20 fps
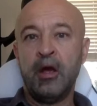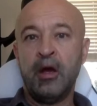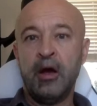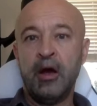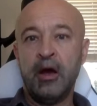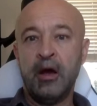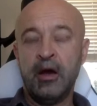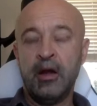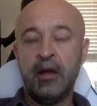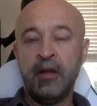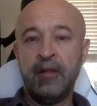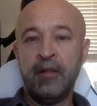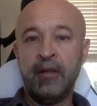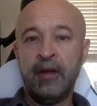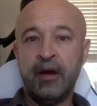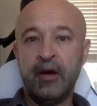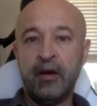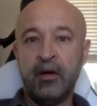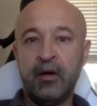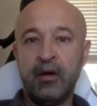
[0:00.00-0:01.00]
Uh,
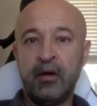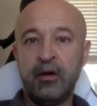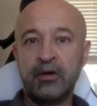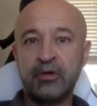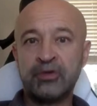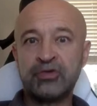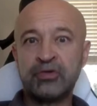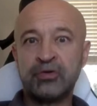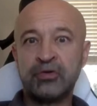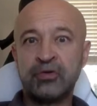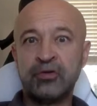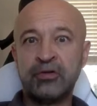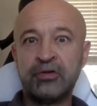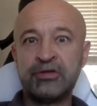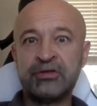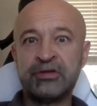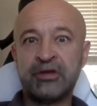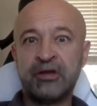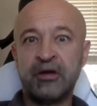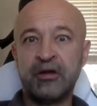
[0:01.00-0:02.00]
now, uh, so
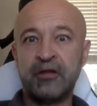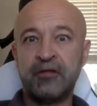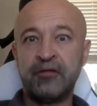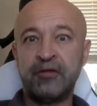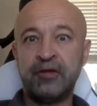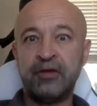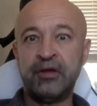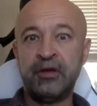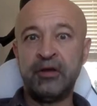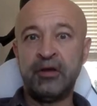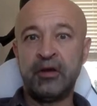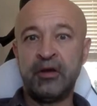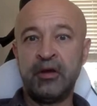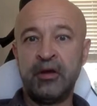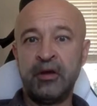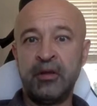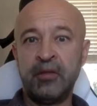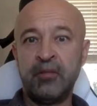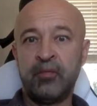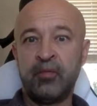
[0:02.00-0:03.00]
these are three
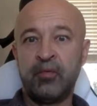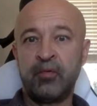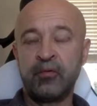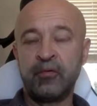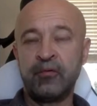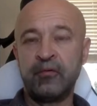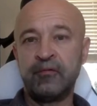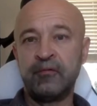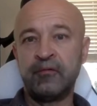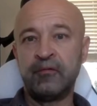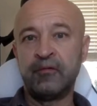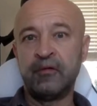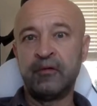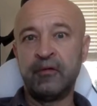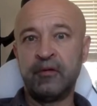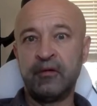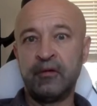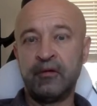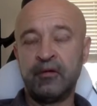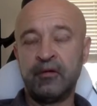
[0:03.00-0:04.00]
important
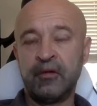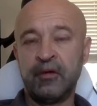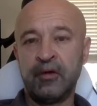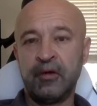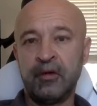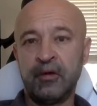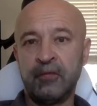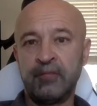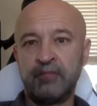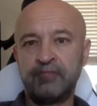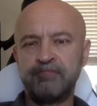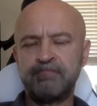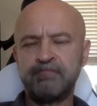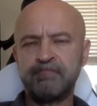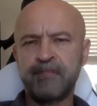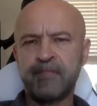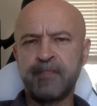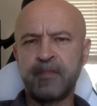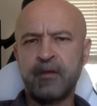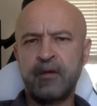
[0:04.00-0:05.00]
um,
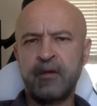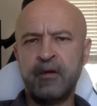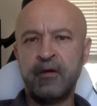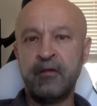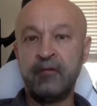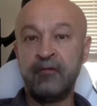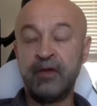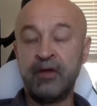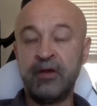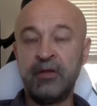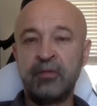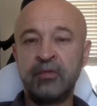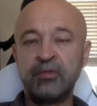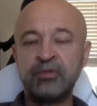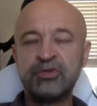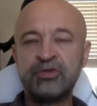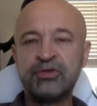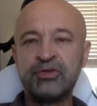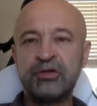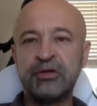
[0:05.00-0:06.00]

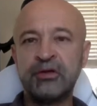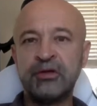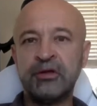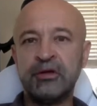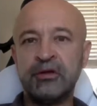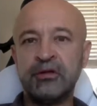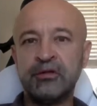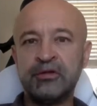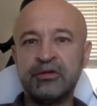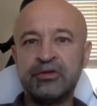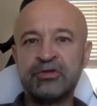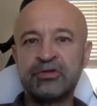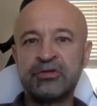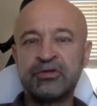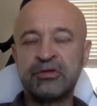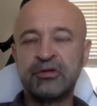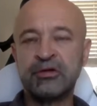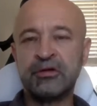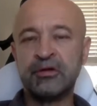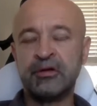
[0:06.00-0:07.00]
variables in, in
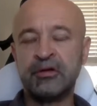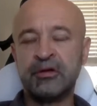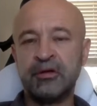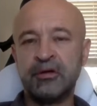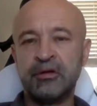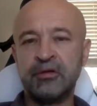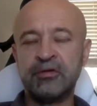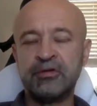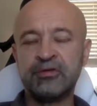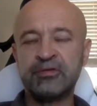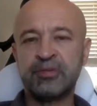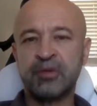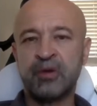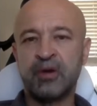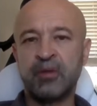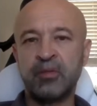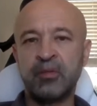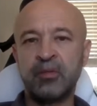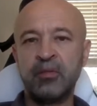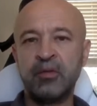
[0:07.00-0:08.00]
this, in this
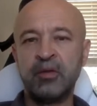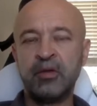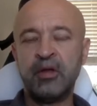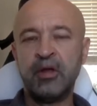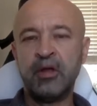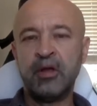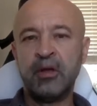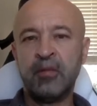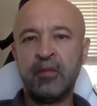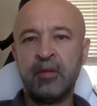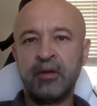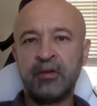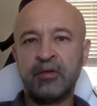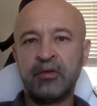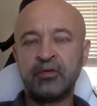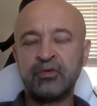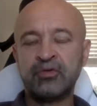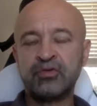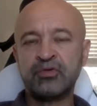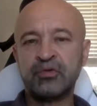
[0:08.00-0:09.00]
problem. But
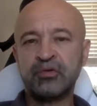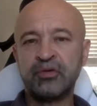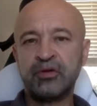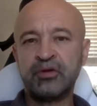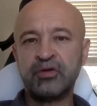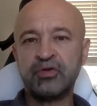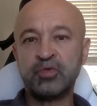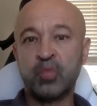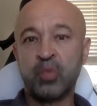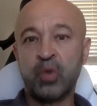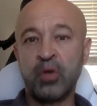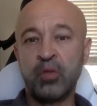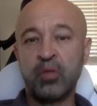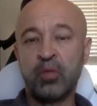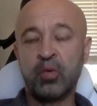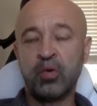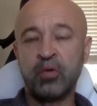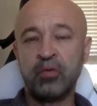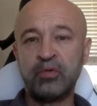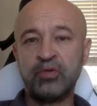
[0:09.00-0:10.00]
also there is one
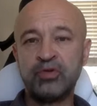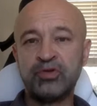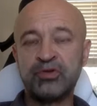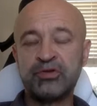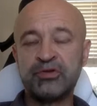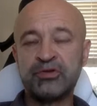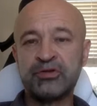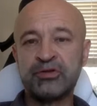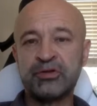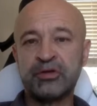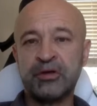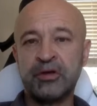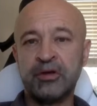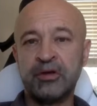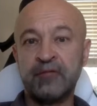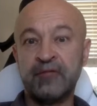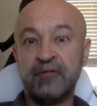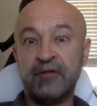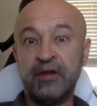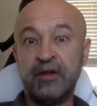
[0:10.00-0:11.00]
more which is
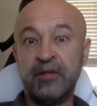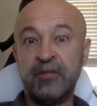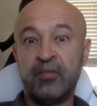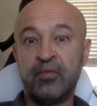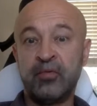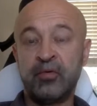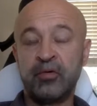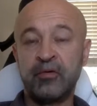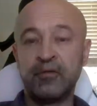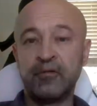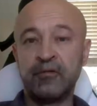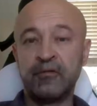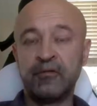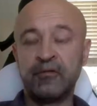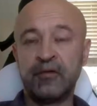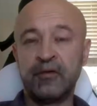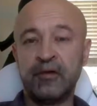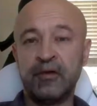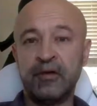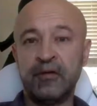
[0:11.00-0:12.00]
uh, very important
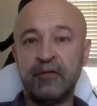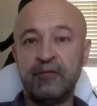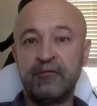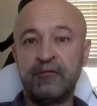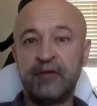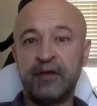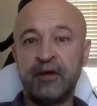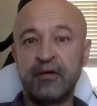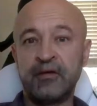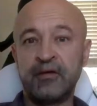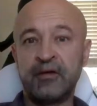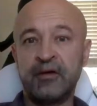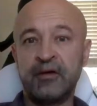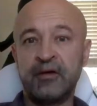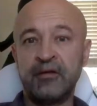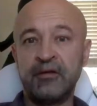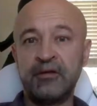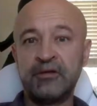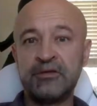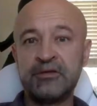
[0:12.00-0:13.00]
uh, effect,
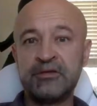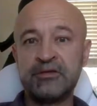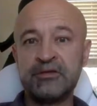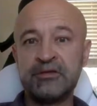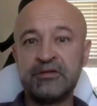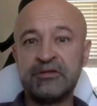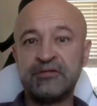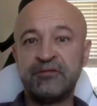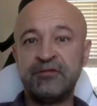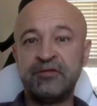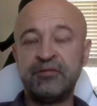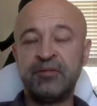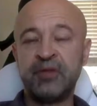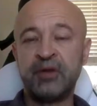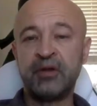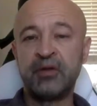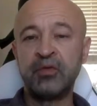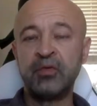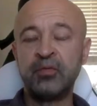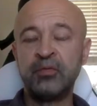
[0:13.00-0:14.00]
and this is this
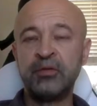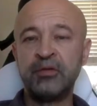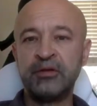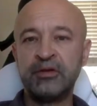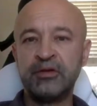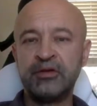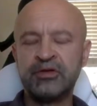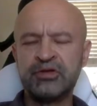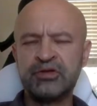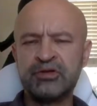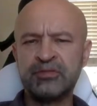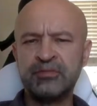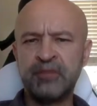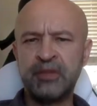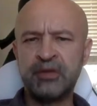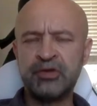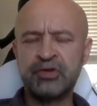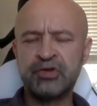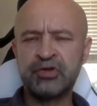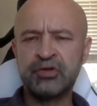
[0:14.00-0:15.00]
feedback loop that I just
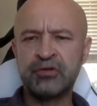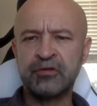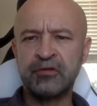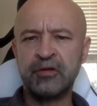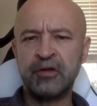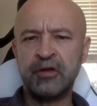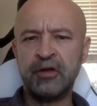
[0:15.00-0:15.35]
mentioned.